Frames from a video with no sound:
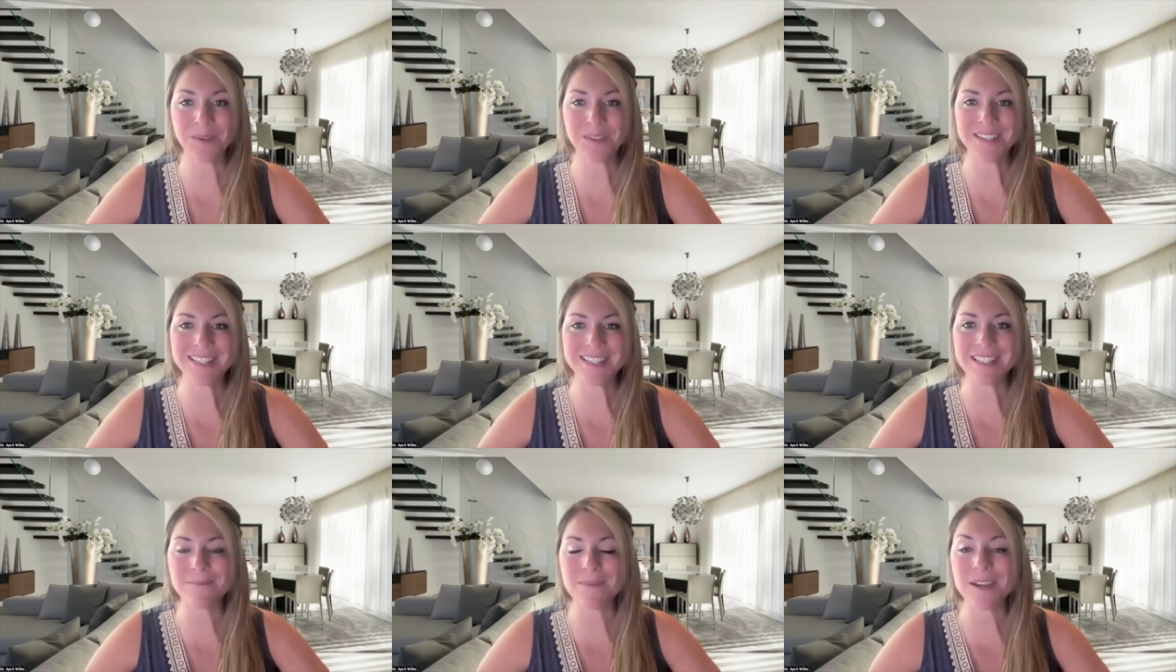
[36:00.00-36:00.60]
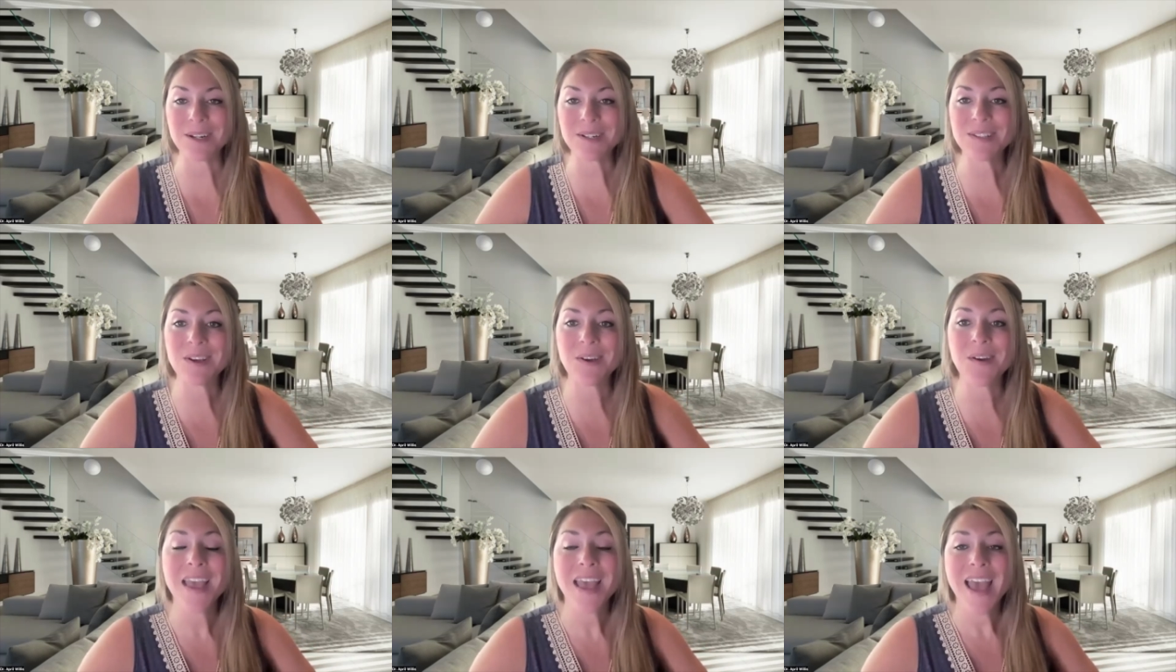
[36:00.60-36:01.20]
only see speakers.
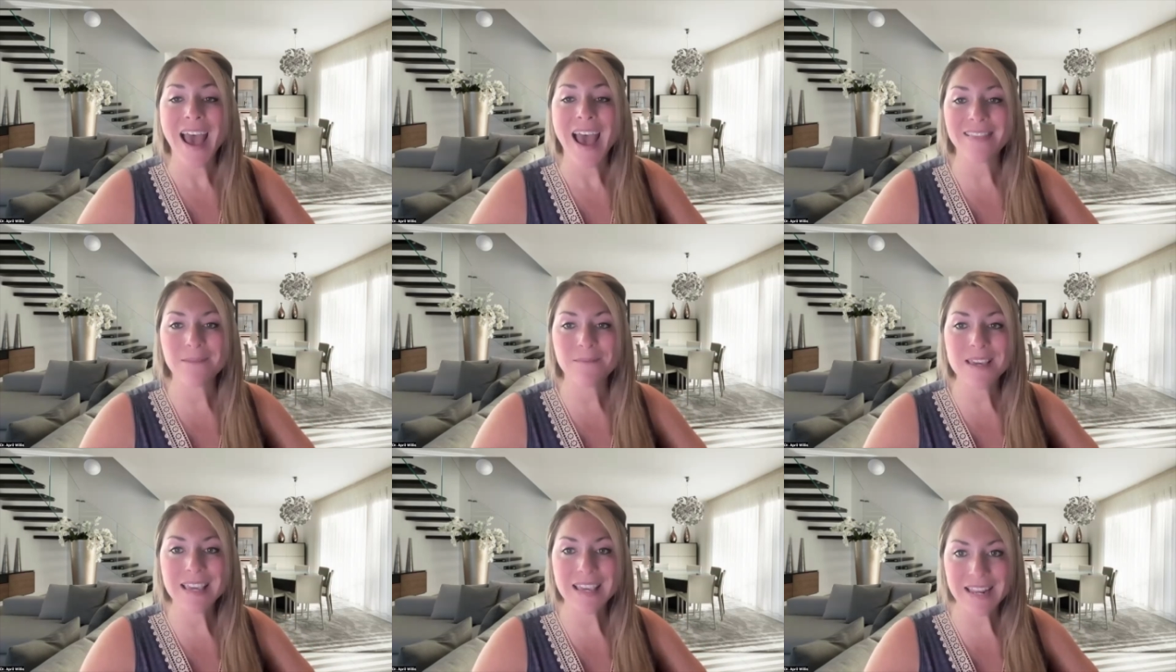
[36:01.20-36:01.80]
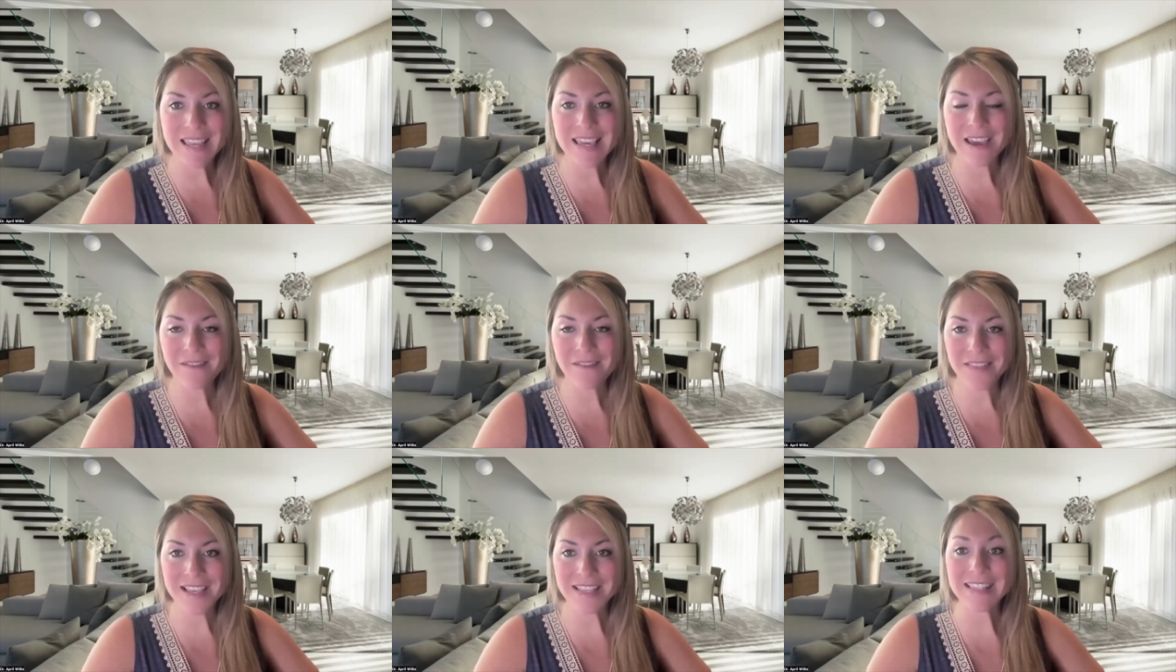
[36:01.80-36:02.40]
So at the beginning
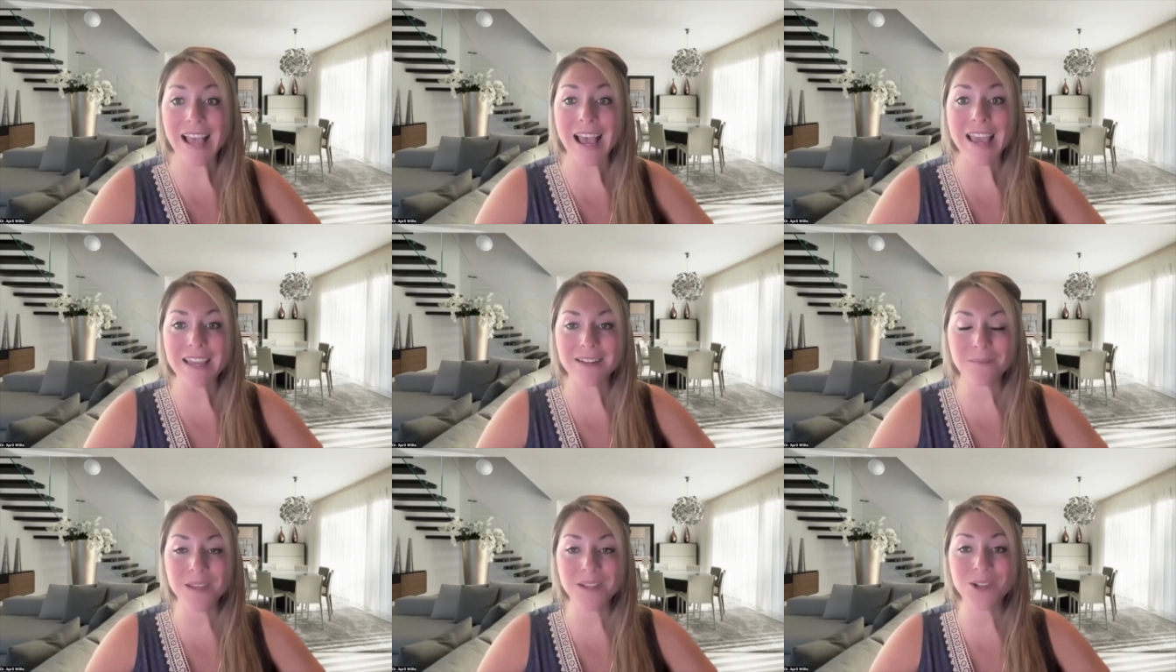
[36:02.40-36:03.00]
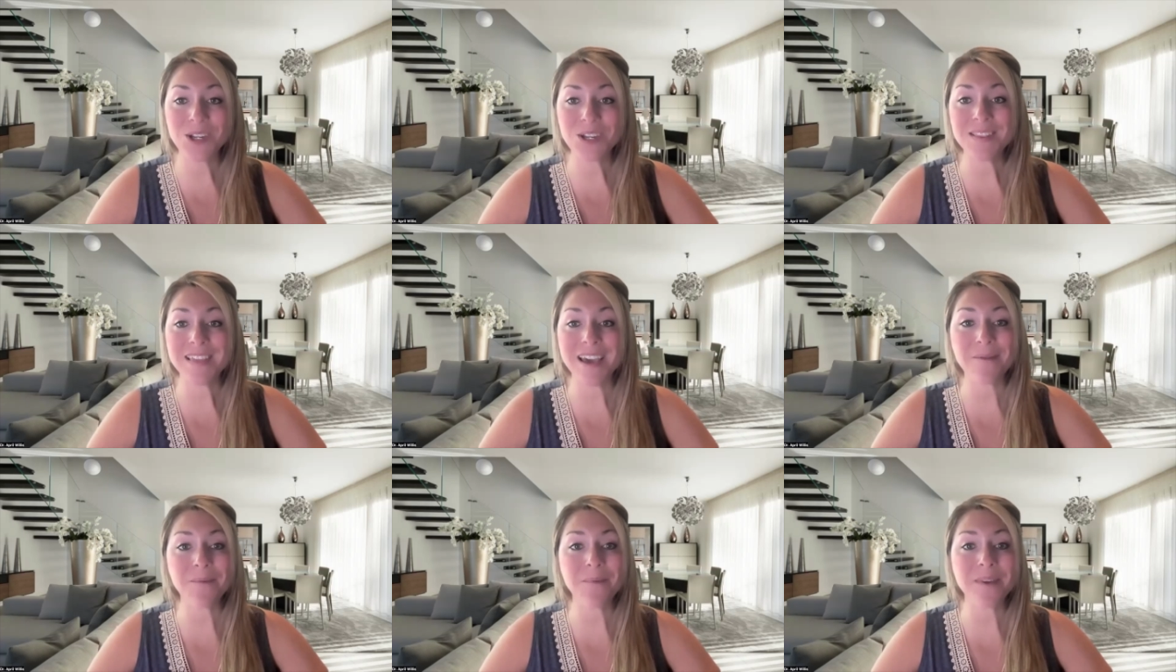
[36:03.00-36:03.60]
of this, I had mentioned
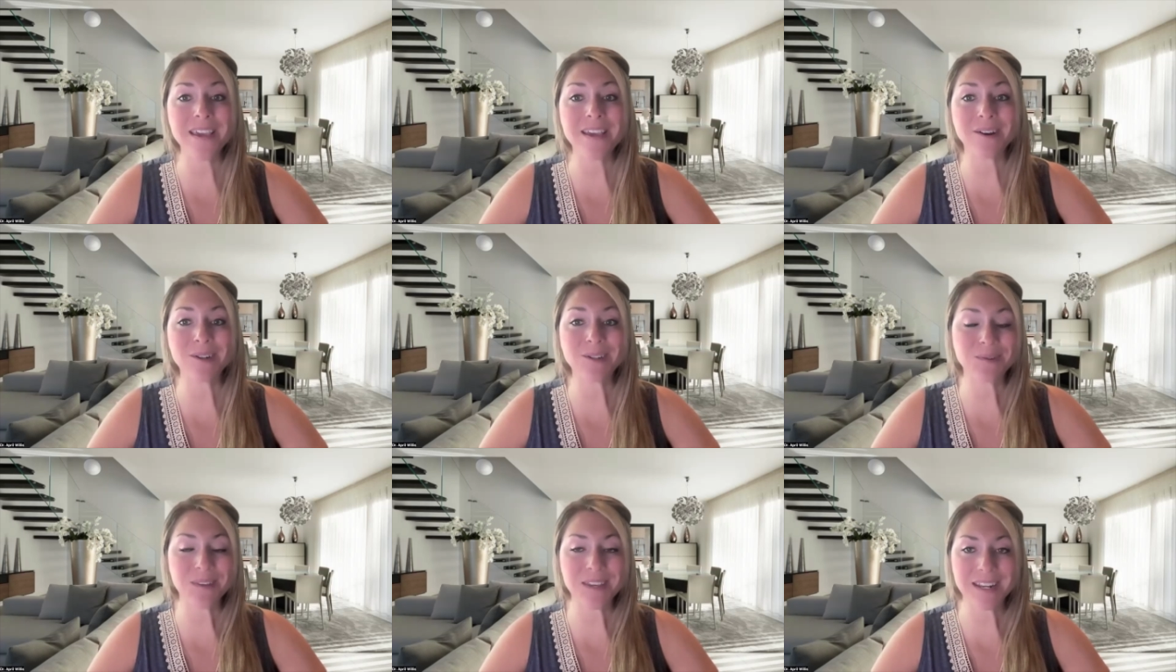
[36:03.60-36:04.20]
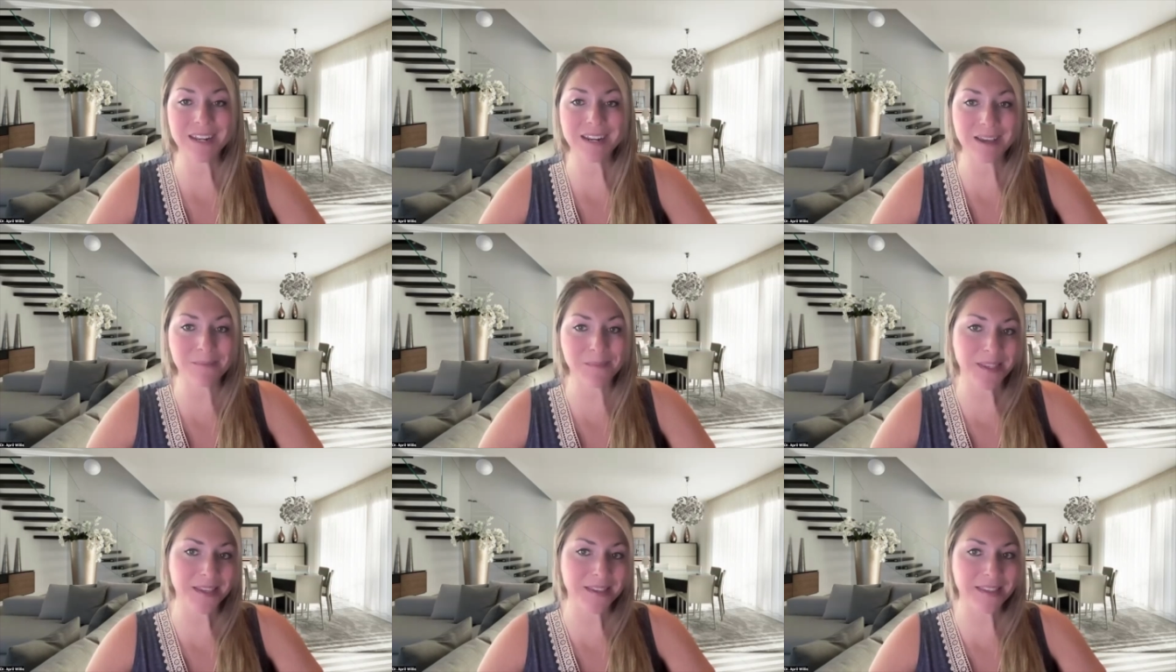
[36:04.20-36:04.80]
that we are doing it in a
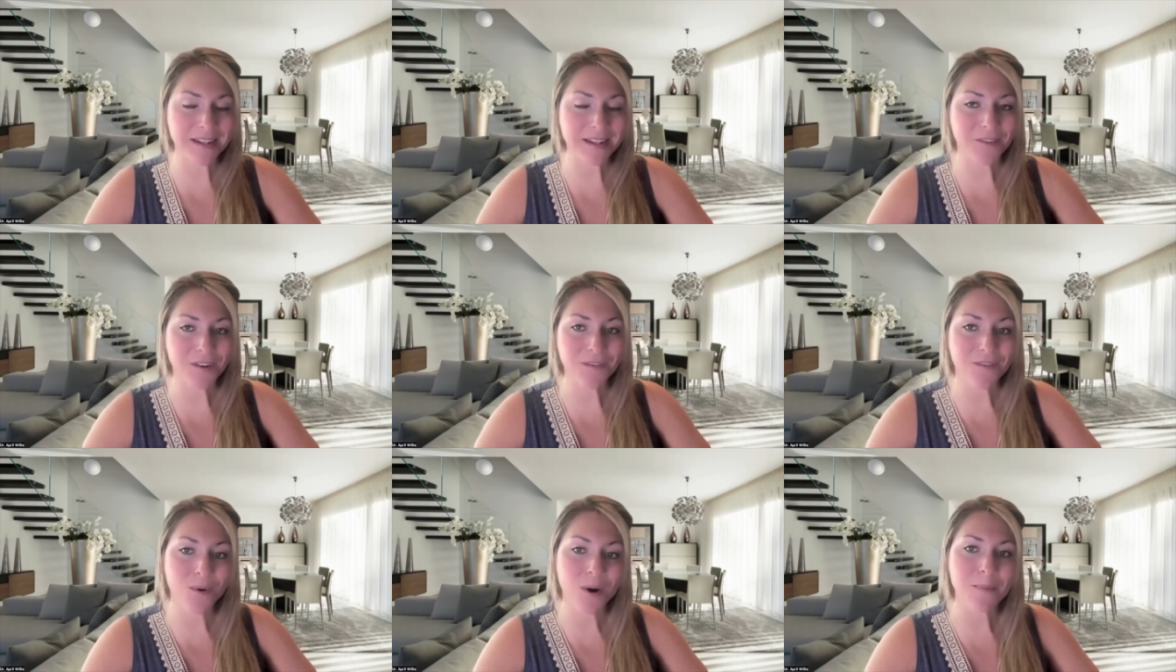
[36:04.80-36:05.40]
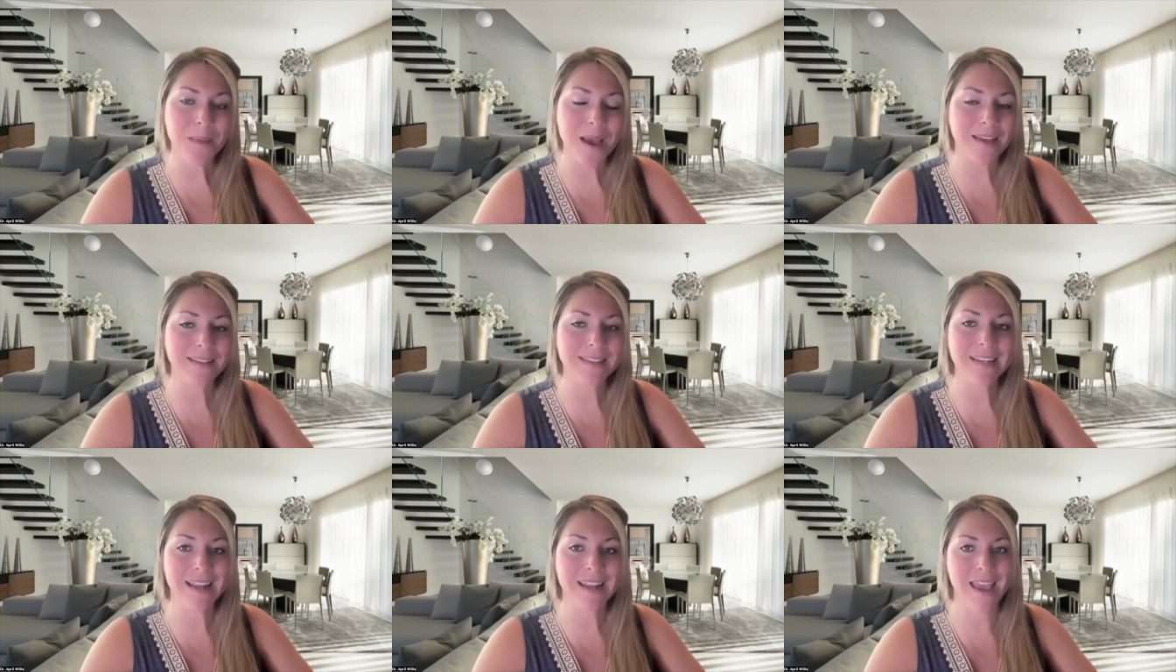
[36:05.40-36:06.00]
completely different format
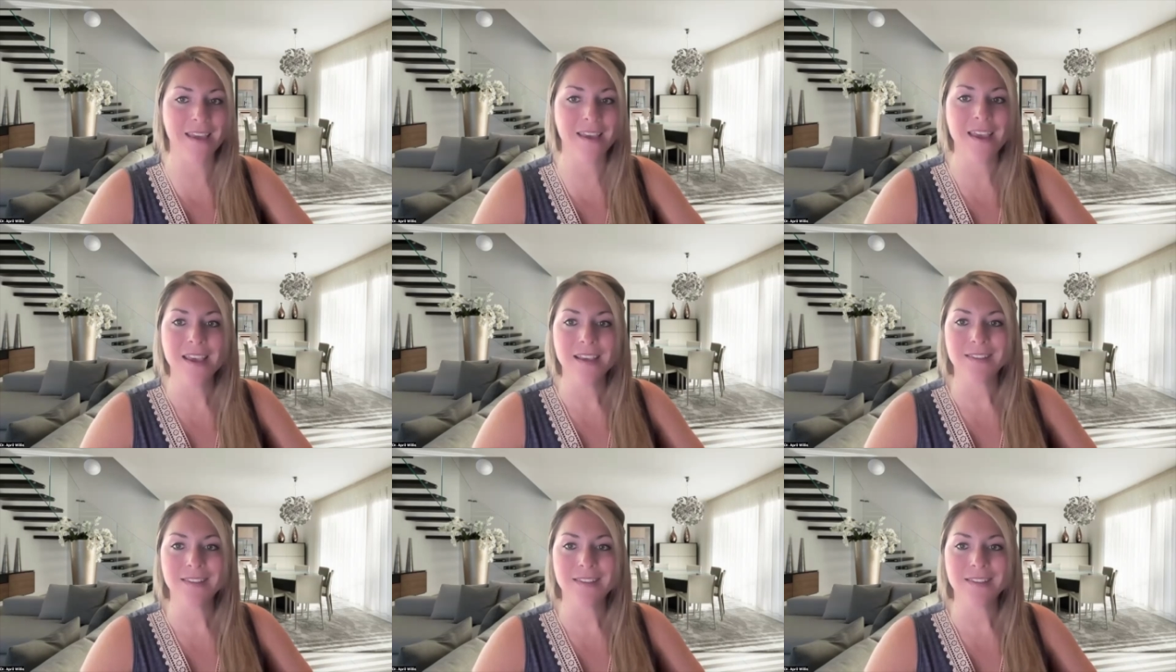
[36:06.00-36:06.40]
today.